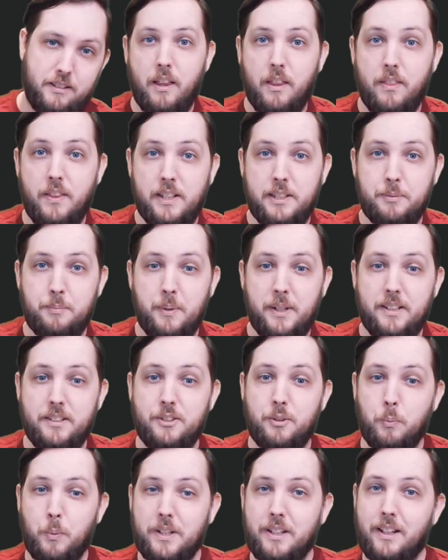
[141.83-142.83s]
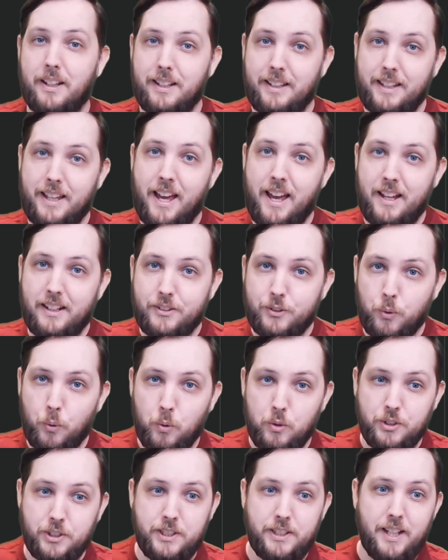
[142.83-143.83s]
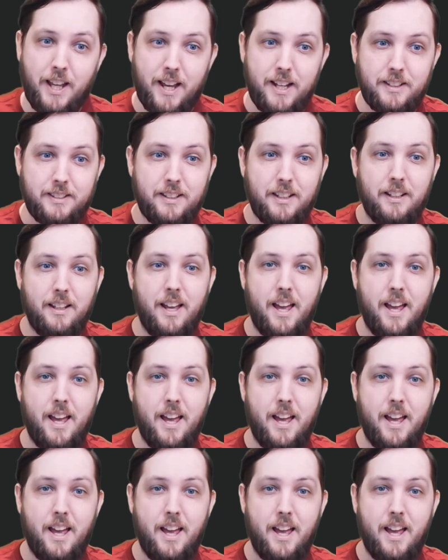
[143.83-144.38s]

This means that we can get or set